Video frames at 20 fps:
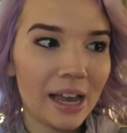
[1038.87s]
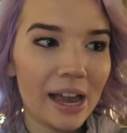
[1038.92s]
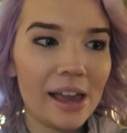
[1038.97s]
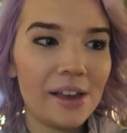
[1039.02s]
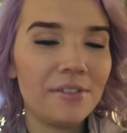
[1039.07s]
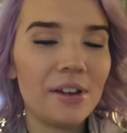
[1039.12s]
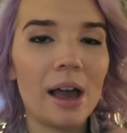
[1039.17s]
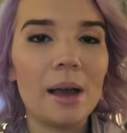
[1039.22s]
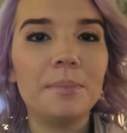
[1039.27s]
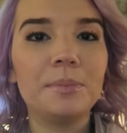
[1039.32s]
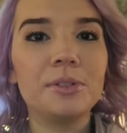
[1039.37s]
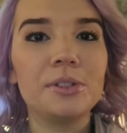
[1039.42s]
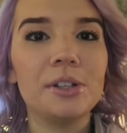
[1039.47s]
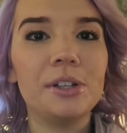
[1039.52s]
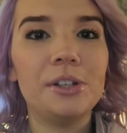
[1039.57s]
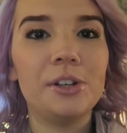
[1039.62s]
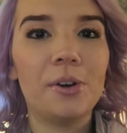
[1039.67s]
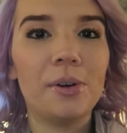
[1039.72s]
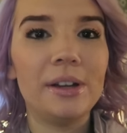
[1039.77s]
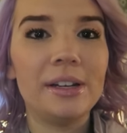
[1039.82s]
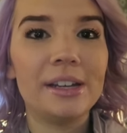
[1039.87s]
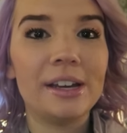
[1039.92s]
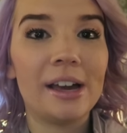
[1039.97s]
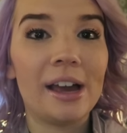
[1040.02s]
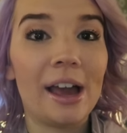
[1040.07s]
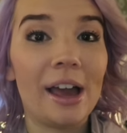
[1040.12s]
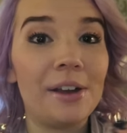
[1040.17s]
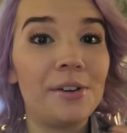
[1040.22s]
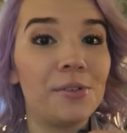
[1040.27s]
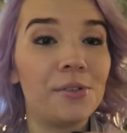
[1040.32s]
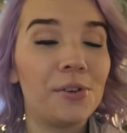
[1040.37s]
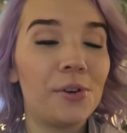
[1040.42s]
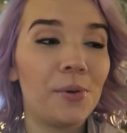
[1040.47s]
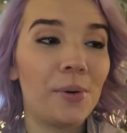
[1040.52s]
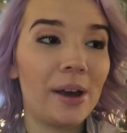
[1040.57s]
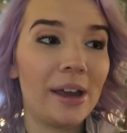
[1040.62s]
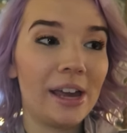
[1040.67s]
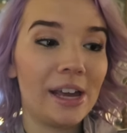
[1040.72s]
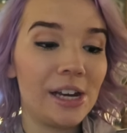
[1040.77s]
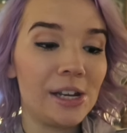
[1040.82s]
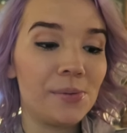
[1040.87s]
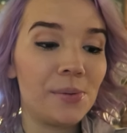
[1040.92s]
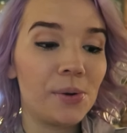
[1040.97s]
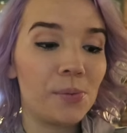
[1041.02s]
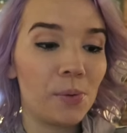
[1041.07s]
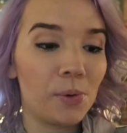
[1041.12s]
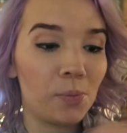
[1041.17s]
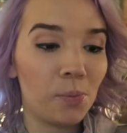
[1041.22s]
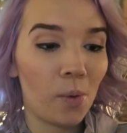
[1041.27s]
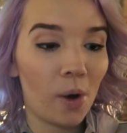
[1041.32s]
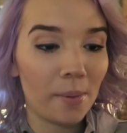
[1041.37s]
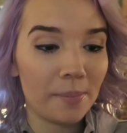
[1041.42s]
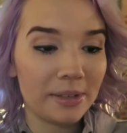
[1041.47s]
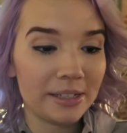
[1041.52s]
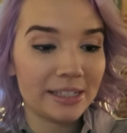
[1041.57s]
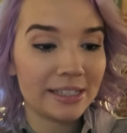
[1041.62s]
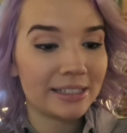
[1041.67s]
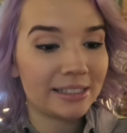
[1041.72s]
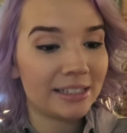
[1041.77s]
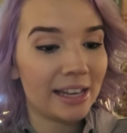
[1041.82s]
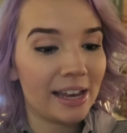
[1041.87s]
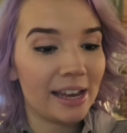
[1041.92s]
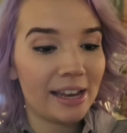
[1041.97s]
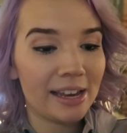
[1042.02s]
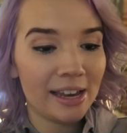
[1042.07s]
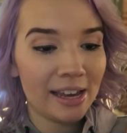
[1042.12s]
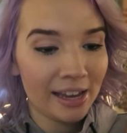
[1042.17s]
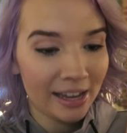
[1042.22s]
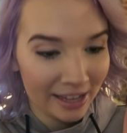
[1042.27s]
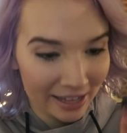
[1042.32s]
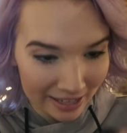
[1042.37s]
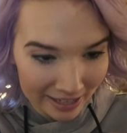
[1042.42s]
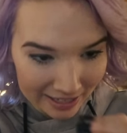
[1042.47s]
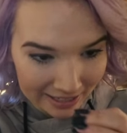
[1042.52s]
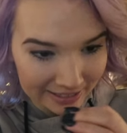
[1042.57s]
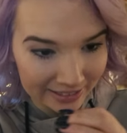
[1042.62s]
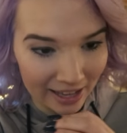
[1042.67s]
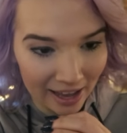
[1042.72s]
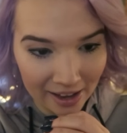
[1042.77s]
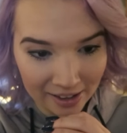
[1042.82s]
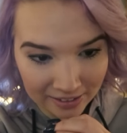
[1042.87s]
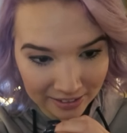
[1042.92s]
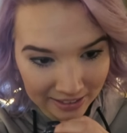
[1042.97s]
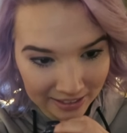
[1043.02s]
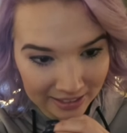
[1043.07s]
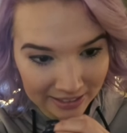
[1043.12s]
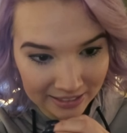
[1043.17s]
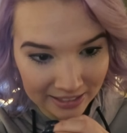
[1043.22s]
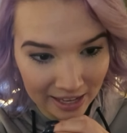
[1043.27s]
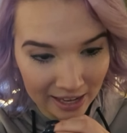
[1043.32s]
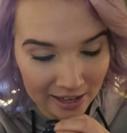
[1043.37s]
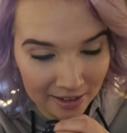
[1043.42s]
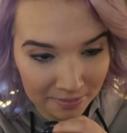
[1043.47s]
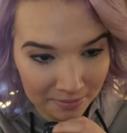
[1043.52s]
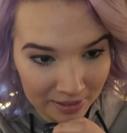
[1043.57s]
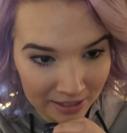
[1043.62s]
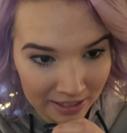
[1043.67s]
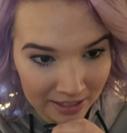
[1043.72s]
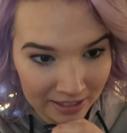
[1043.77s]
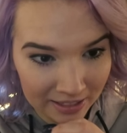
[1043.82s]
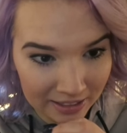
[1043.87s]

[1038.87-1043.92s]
I have absolutely no idea. I don't know why anyone would want me to stay exactly the same.